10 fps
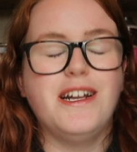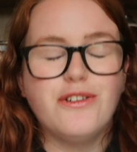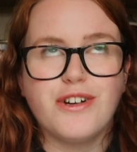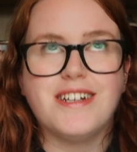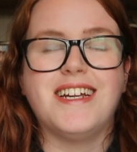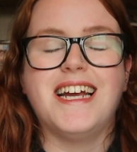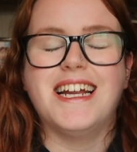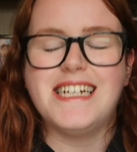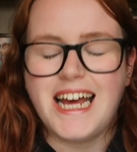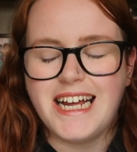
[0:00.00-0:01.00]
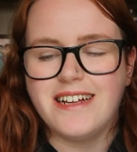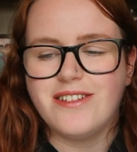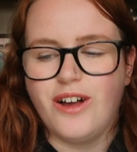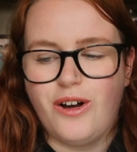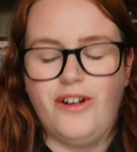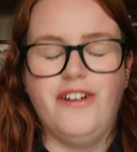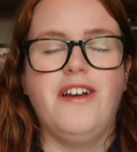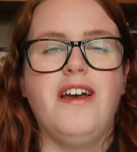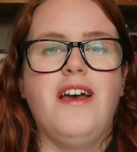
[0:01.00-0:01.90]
interesting takes on